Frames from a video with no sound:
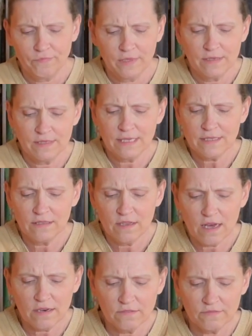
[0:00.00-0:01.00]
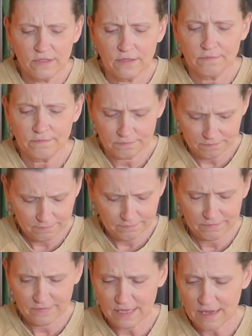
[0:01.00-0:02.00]
Because that's a lot of
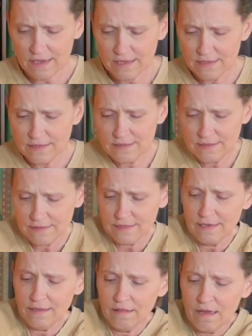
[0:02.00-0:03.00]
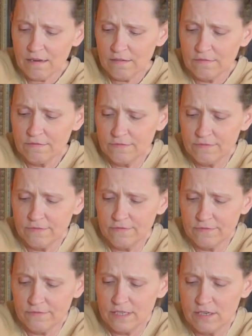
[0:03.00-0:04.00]
thighs and a lot of
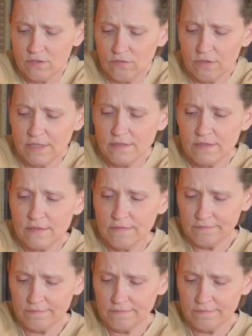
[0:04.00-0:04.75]
tenderloins.